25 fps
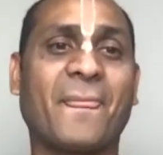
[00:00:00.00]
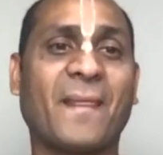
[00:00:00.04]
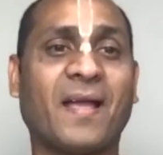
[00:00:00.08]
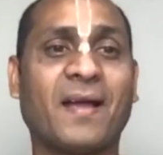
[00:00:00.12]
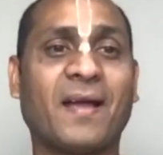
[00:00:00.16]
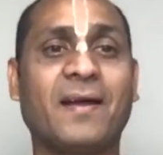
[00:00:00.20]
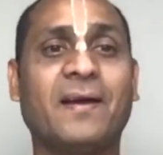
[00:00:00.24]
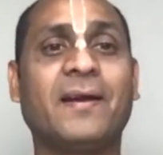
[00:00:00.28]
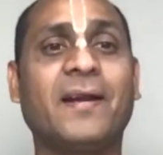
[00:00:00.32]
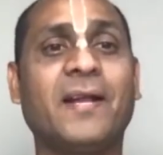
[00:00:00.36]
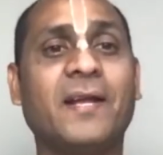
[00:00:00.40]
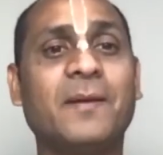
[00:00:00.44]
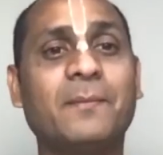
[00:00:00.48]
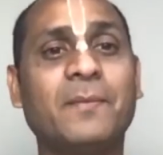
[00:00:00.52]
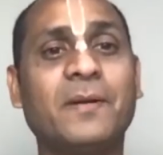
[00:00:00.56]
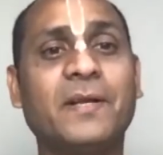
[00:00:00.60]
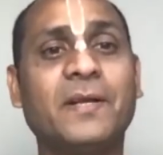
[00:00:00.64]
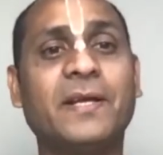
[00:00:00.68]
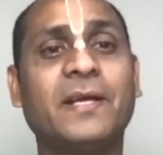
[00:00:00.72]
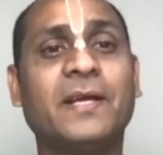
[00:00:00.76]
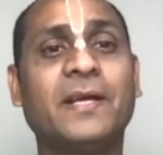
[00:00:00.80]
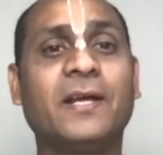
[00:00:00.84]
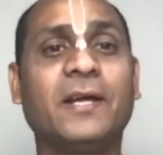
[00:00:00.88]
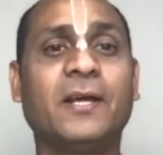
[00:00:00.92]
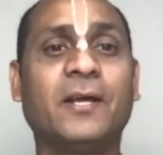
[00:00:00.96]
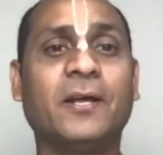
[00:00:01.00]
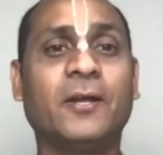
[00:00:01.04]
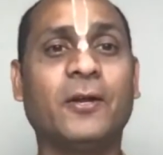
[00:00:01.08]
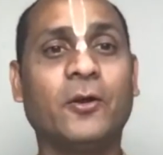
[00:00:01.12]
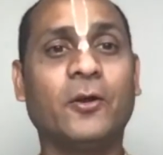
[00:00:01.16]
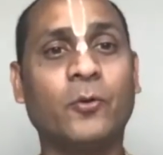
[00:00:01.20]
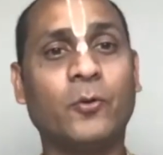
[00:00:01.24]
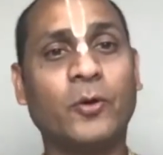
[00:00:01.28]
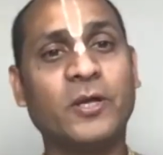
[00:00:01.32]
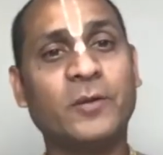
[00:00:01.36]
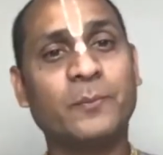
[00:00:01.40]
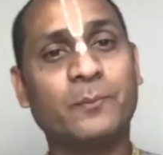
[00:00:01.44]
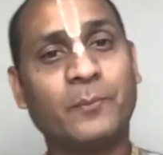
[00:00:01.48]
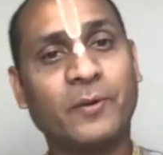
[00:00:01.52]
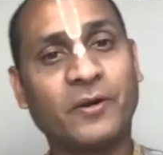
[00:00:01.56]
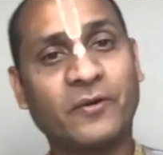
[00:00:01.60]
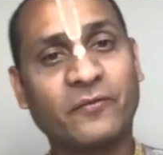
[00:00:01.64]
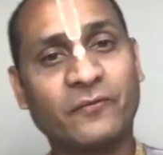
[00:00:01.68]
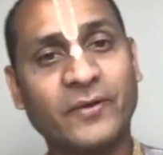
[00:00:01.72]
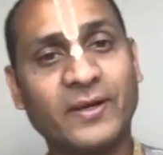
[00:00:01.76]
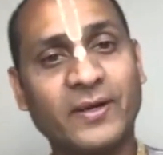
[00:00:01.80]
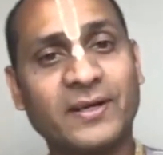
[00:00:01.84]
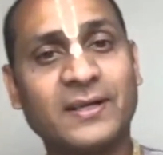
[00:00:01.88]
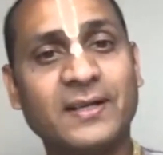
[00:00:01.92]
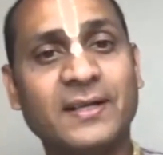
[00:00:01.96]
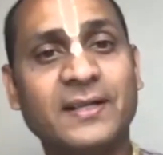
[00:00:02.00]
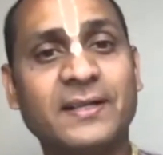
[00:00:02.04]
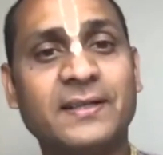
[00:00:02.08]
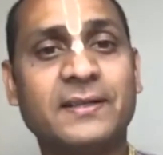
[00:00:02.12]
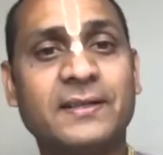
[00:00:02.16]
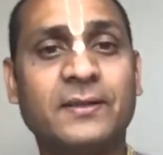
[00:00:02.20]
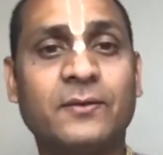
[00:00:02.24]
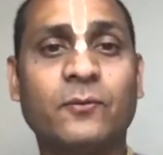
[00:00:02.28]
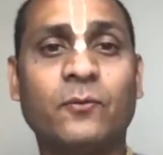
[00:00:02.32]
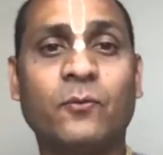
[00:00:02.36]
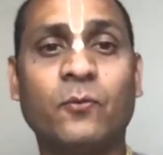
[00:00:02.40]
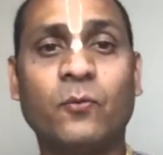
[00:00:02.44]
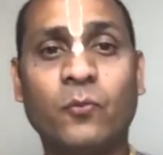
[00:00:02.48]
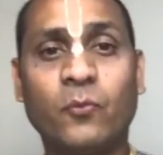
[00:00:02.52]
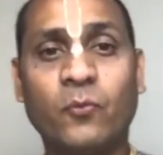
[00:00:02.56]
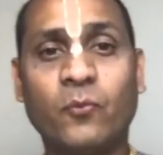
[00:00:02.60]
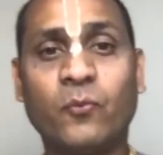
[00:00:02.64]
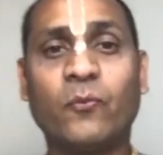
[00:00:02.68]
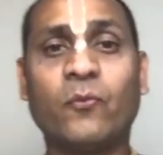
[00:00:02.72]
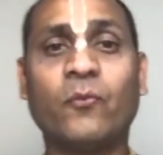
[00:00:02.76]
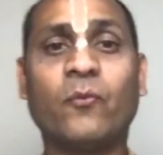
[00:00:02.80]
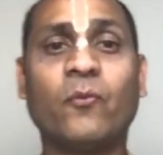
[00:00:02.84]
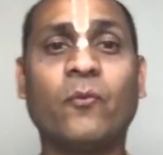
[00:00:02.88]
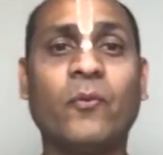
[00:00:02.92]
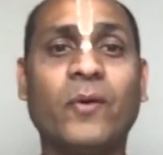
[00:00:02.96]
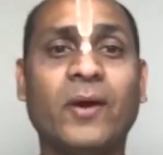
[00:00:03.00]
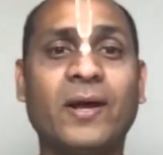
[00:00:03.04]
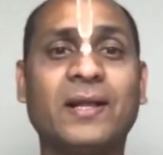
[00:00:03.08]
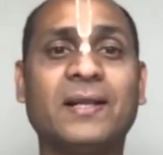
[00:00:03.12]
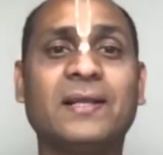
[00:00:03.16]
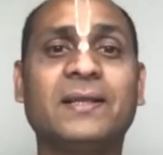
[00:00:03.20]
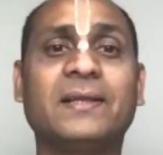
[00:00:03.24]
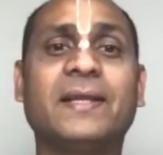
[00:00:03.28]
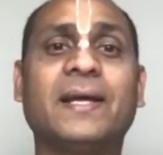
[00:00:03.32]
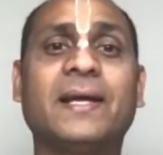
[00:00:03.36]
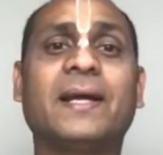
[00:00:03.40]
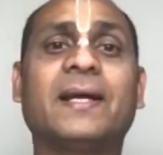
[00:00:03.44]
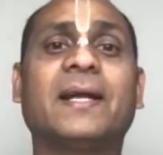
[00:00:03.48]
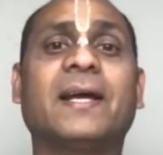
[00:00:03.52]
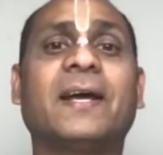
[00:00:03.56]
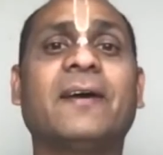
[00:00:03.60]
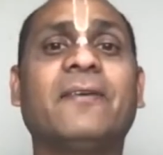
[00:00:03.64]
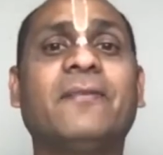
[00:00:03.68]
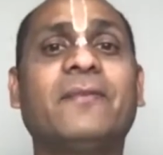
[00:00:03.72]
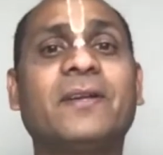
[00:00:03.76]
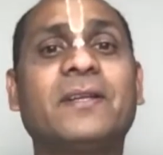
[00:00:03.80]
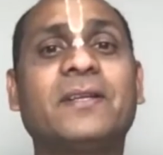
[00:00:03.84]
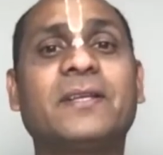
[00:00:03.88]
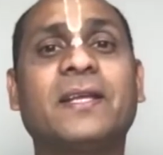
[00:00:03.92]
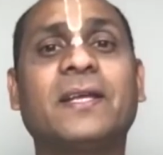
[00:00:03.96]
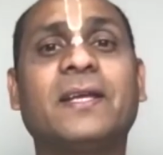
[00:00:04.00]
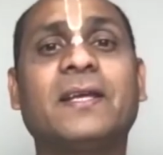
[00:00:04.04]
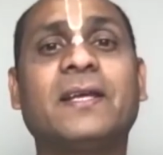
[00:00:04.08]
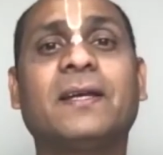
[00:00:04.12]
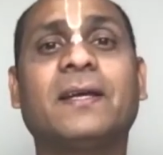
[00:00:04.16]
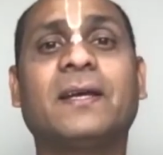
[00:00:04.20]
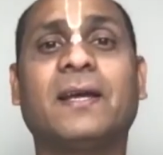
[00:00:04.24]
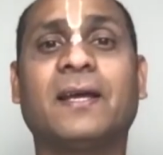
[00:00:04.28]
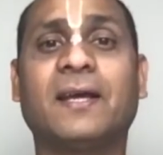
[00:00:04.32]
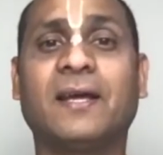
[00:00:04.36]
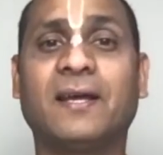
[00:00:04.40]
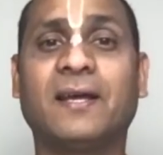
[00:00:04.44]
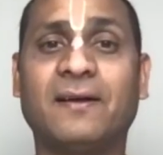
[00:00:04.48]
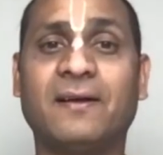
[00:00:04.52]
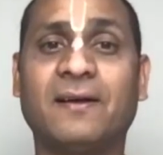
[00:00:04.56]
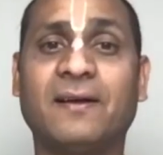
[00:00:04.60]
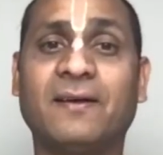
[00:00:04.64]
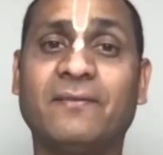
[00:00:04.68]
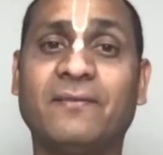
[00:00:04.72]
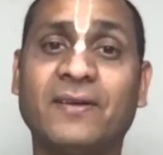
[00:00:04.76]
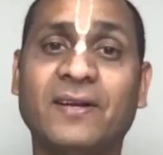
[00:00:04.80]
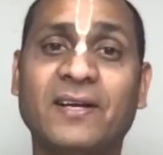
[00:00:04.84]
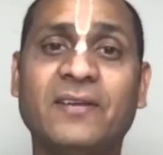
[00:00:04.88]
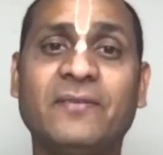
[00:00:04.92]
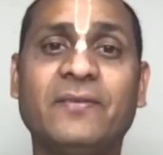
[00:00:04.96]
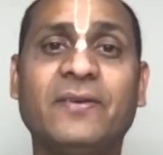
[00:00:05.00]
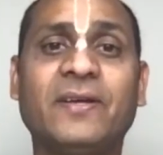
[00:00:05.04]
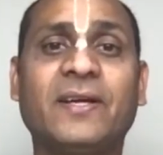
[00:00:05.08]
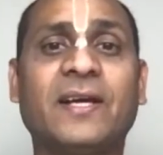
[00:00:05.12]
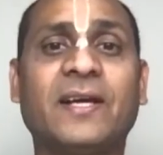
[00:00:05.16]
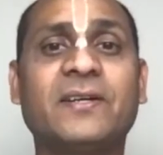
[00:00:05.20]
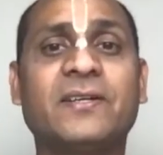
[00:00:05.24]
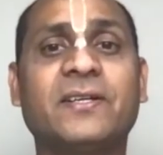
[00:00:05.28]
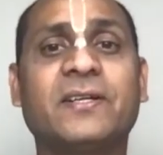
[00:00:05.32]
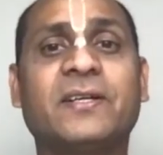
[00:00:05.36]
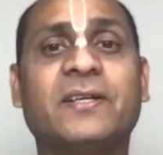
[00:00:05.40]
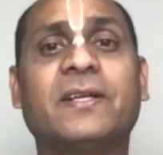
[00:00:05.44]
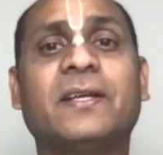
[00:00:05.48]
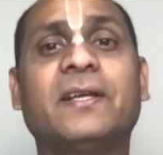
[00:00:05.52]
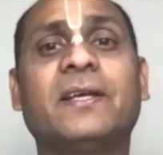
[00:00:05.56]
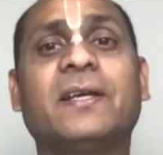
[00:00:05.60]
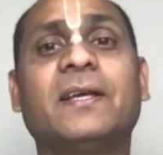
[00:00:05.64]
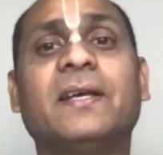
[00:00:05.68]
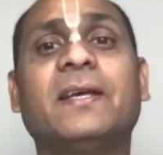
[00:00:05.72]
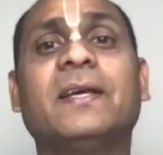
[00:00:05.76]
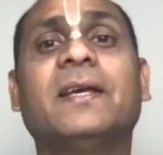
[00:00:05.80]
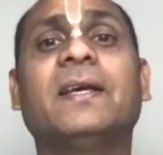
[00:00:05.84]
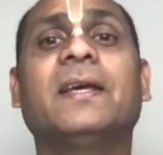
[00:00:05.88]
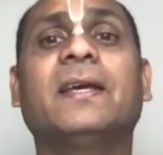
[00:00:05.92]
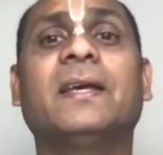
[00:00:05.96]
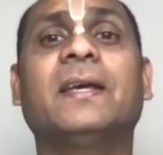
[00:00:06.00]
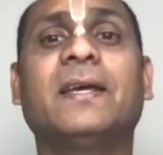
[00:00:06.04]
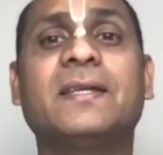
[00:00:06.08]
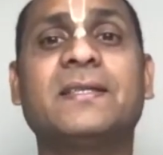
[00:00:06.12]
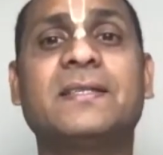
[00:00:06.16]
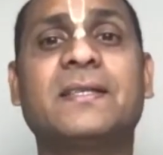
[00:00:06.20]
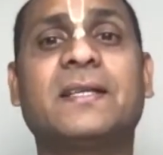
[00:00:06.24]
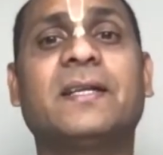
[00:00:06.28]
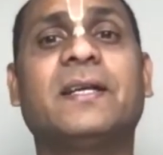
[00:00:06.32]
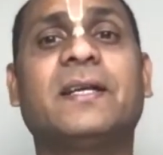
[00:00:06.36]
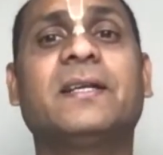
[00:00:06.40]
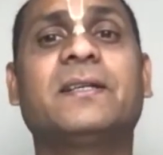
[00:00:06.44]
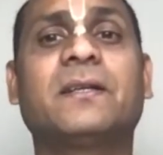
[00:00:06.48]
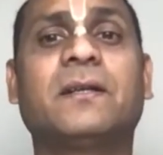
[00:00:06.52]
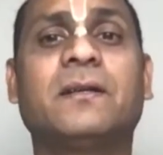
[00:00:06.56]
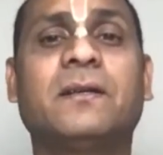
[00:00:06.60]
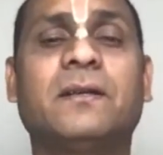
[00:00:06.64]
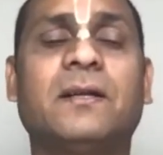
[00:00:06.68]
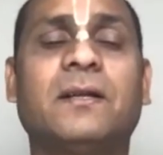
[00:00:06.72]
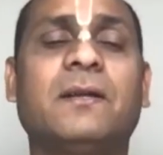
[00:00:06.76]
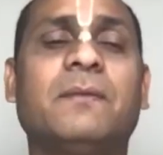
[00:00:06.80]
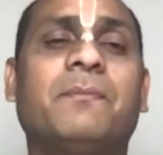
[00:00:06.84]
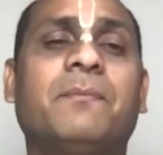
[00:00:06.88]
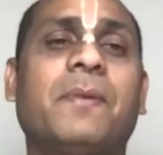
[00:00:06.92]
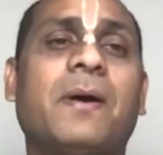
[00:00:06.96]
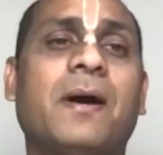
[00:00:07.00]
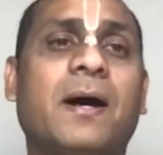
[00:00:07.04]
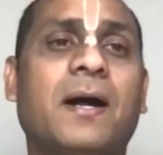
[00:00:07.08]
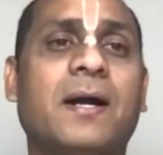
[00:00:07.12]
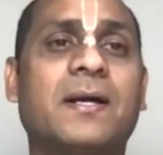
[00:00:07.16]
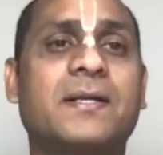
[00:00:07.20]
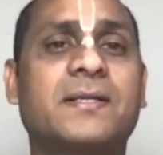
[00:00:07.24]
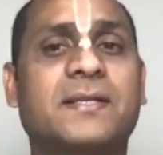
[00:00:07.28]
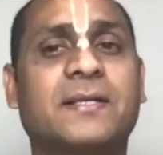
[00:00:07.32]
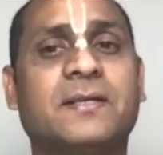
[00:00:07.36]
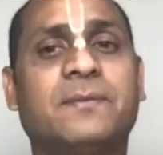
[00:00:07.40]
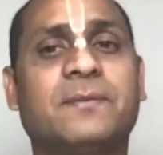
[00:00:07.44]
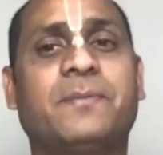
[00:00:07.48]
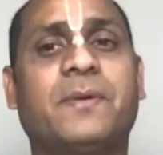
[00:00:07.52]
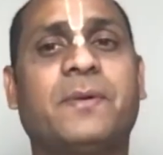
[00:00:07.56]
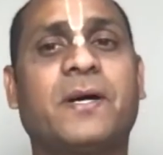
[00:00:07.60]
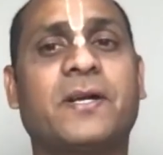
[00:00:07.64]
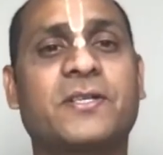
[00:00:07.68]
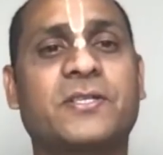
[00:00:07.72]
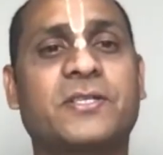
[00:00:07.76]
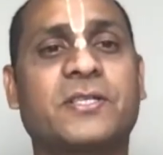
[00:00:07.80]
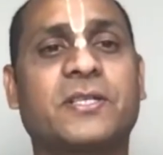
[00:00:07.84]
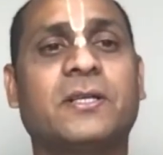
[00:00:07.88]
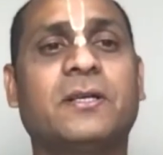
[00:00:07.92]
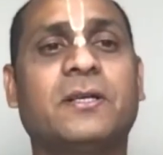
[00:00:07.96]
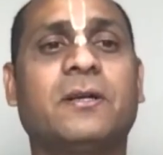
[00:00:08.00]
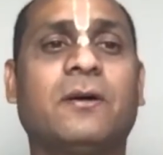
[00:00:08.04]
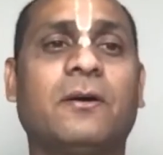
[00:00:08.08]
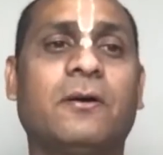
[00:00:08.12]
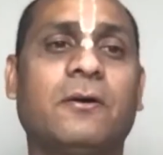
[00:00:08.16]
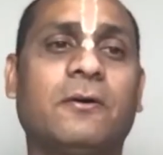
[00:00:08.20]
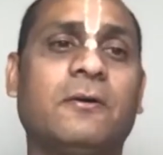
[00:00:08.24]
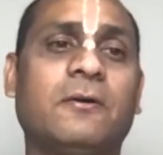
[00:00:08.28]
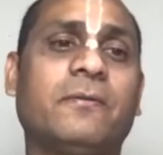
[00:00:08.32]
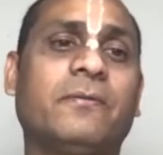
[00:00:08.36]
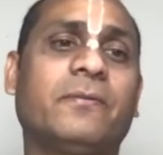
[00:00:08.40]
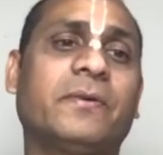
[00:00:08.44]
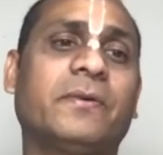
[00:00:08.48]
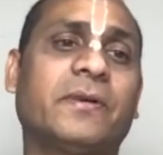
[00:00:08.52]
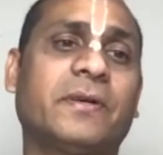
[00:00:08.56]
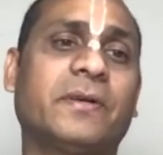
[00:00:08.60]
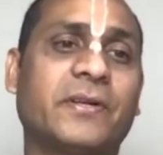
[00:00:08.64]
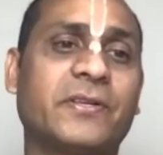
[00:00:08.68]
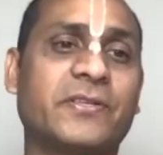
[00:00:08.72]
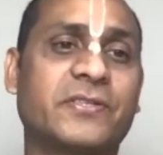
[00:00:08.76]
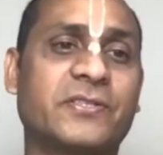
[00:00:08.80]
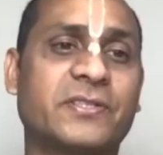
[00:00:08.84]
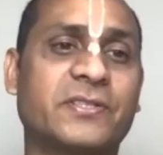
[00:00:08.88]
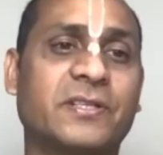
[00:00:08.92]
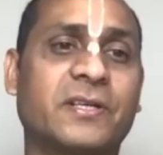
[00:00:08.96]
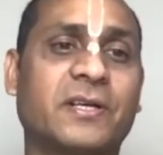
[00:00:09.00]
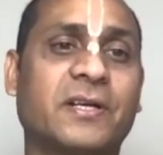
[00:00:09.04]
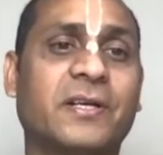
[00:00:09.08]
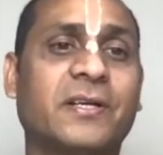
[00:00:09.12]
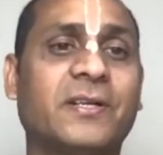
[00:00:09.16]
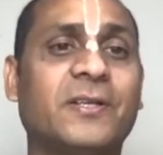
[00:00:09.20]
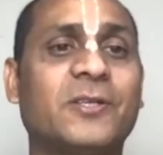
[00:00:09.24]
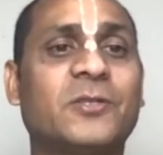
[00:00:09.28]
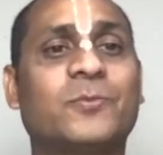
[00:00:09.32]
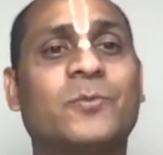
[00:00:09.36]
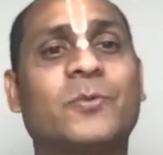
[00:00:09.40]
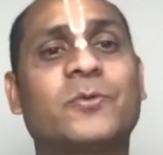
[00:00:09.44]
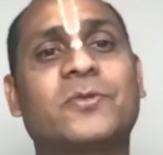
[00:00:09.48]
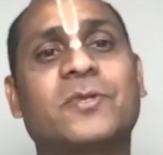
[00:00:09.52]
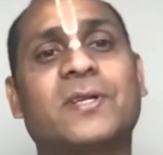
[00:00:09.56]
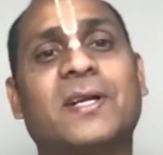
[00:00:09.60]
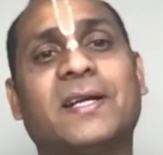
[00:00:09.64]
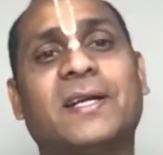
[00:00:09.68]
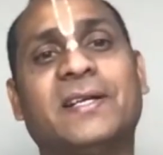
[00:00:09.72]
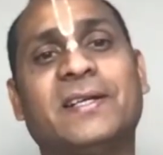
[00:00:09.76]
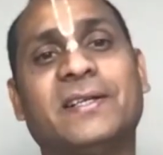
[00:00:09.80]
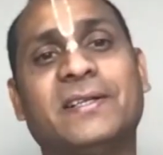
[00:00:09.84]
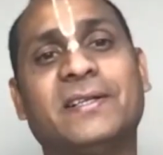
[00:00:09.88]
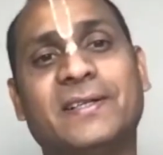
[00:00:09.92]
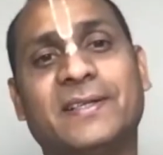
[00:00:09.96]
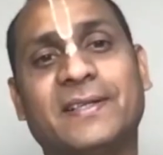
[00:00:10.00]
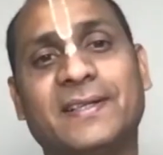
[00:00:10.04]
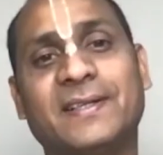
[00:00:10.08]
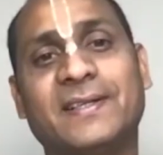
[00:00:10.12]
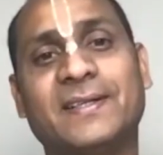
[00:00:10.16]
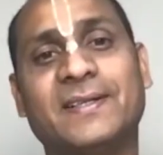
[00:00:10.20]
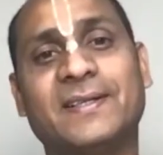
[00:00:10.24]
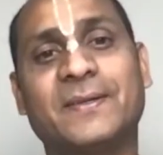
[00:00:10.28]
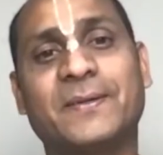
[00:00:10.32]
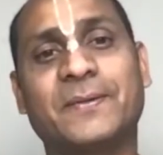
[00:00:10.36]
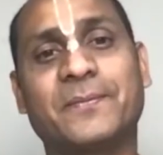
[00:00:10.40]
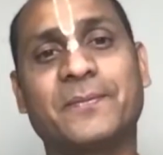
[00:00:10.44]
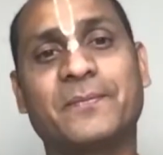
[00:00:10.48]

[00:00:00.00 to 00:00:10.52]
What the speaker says: And namely, knowing perfectly well that everything, every living entity is an eternal part and parcel of Krishna in a spiritual identity.